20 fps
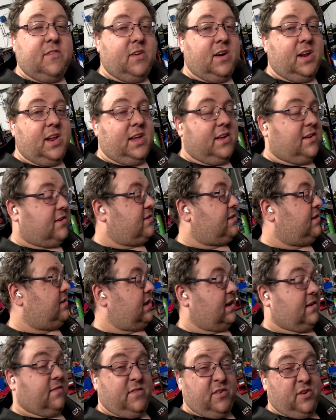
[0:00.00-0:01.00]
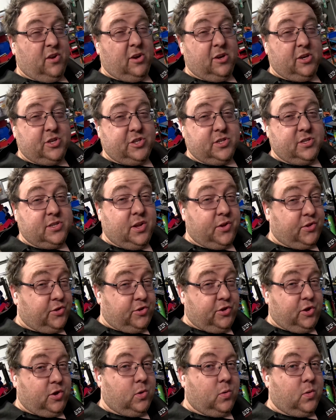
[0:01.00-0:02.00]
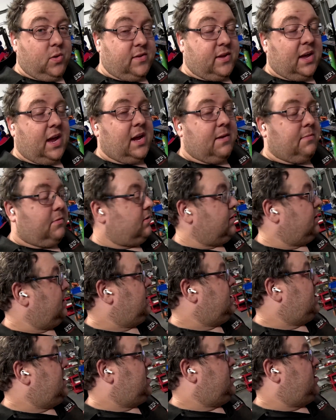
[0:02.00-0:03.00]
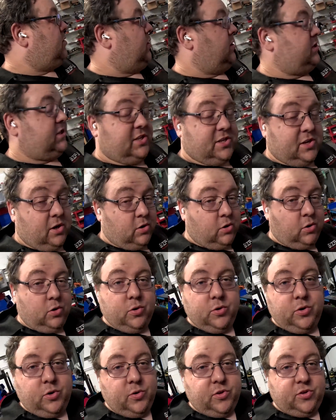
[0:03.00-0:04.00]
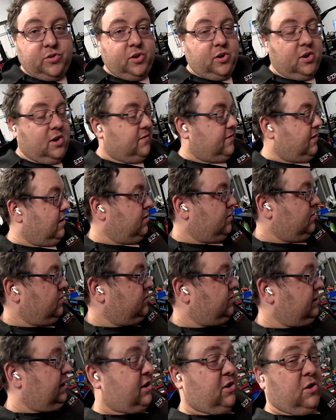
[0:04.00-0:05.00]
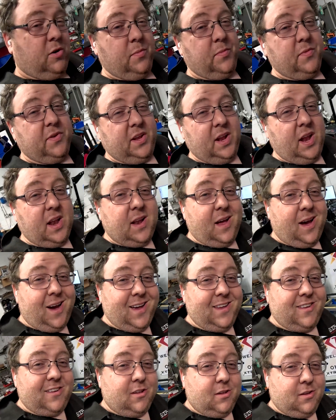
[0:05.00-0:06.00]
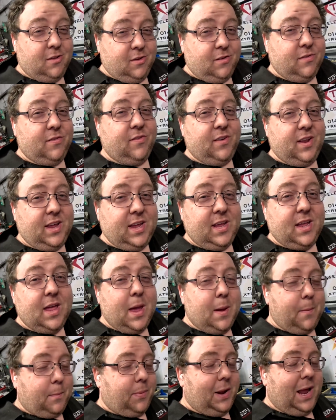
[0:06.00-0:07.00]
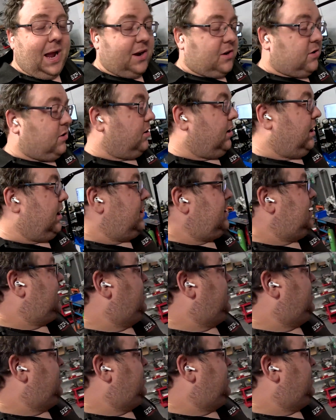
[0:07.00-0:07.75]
released their version 2 table, which has got all new servos. It comes in a nice lovely black colour,